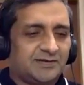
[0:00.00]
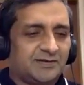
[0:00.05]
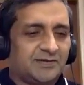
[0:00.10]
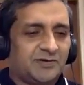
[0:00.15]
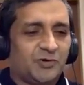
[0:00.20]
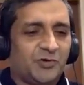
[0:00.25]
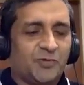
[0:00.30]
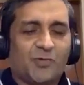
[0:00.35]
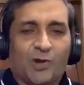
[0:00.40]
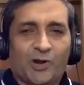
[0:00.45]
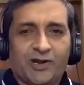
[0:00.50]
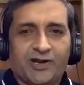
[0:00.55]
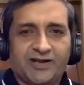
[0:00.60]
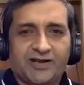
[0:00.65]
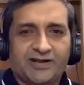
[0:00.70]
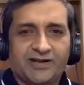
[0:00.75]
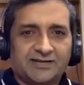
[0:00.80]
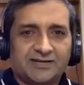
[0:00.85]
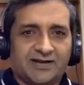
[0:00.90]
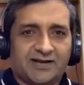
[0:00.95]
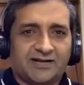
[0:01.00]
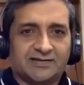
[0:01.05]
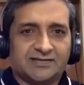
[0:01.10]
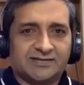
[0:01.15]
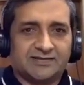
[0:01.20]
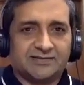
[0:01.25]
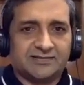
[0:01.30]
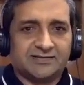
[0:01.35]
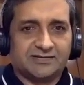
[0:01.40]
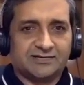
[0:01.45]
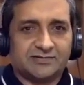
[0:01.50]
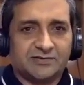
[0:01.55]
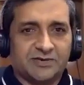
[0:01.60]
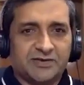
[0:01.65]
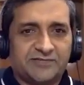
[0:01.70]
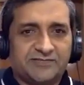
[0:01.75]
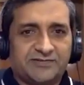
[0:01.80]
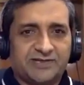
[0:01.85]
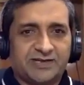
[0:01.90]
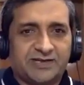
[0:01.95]
good morning and good
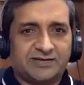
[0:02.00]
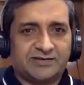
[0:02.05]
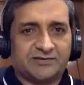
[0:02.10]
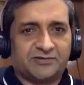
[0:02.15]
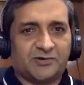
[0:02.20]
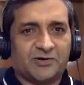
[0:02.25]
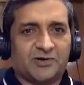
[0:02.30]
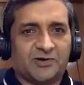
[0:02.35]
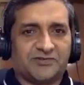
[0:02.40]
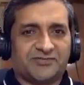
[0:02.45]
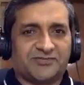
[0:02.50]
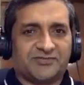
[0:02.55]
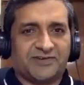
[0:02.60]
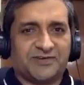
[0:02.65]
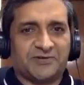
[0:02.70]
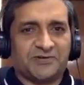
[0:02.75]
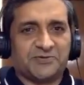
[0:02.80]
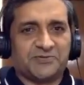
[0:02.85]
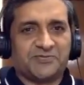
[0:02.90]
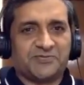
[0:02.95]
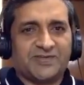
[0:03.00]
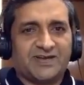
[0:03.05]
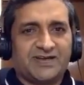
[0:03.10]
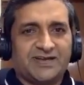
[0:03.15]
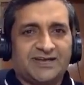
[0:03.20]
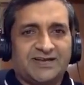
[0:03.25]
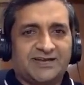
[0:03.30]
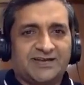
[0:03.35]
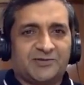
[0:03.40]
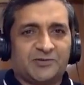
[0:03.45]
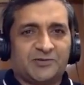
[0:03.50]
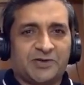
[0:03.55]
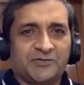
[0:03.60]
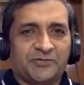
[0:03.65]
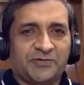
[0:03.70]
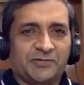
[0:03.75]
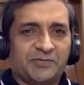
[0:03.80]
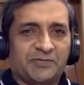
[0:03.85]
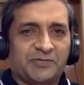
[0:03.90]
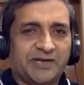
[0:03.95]
evening to all of you. Today
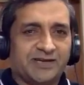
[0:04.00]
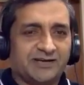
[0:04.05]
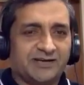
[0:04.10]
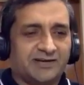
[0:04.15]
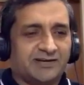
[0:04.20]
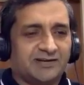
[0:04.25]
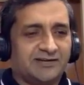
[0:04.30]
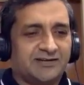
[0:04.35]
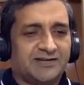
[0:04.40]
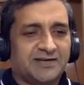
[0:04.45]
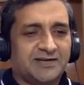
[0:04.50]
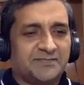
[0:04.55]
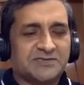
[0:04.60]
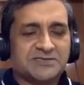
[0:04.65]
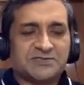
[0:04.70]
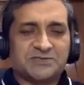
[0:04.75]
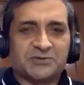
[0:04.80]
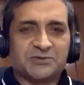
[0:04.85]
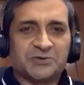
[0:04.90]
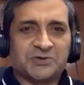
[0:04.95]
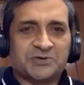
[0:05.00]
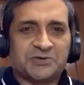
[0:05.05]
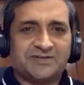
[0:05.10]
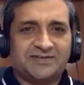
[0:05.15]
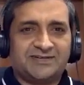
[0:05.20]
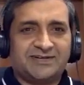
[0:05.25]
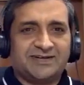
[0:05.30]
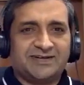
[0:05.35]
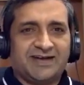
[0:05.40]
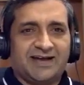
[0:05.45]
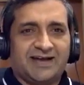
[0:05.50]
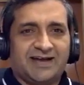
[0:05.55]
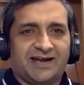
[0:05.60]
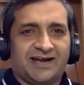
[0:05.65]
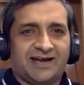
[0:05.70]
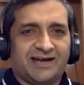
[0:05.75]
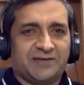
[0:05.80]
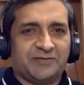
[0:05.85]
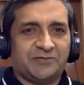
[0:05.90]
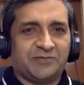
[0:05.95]
we bring another episode
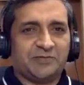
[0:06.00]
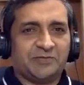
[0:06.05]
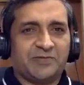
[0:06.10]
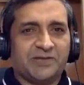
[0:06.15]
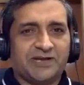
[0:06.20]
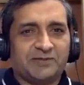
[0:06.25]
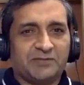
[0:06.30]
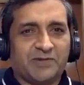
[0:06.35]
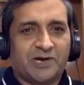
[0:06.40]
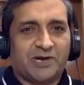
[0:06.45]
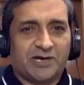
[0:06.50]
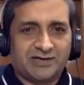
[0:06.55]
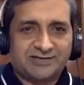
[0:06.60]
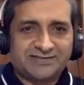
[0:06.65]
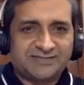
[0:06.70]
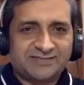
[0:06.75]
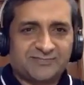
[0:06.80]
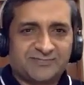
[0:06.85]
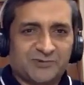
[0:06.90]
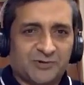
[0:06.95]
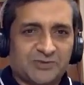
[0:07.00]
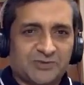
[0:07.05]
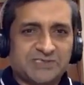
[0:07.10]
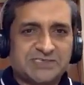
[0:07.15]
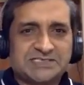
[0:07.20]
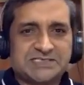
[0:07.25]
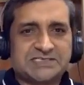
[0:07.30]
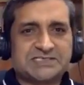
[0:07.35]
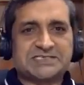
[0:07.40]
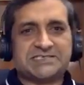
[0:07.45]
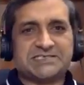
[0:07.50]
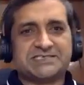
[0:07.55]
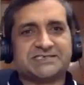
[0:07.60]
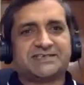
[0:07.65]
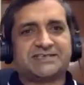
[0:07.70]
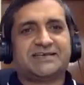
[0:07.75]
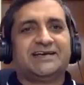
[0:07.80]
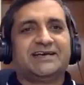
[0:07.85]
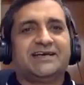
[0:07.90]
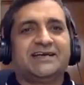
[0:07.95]
and we bring Mark for this session.
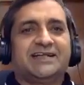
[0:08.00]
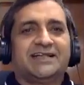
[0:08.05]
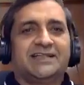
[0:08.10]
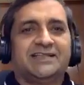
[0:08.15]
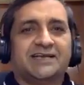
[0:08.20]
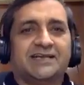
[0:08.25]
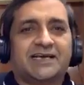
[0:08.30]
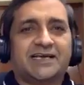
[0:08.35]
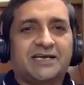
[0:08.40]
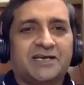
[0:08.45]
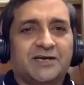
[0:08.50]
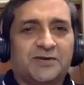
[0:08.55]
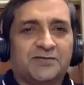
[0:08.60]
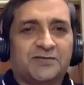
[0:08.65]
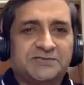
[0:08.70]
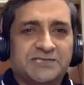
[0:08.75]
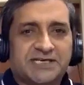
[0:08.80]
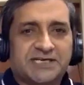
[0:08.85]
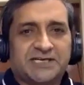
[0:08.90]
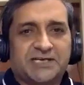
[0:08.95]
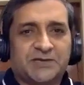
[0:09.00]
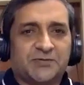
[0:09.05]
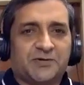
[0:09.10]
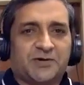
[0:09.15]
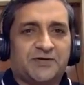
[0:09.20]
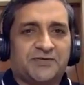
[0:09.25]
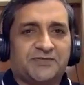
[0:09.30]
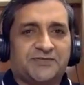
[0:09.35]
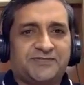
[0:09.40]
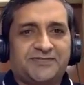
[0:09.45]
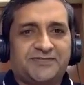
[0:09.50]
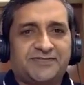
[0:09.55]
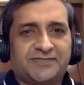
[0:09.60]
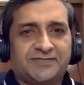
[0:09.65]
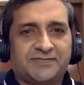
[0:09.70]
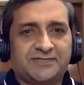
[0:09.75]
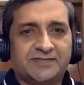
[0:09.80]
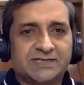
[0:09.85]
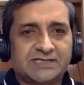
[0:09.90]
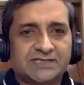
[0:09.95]
The key objective of
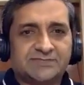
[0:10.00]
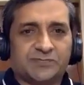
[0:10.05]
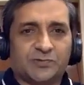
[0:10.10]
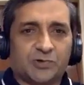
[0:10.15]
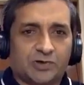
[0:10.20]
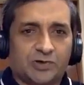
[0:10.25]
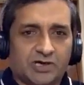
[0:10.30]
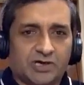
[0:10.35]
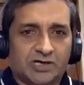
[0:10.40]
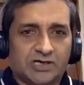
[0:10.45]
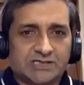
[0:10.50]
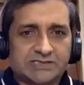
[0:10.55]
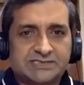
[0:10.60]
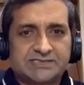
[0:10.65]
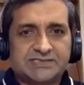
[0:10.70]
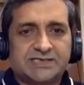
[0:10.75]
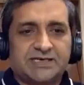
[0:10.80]
this podcast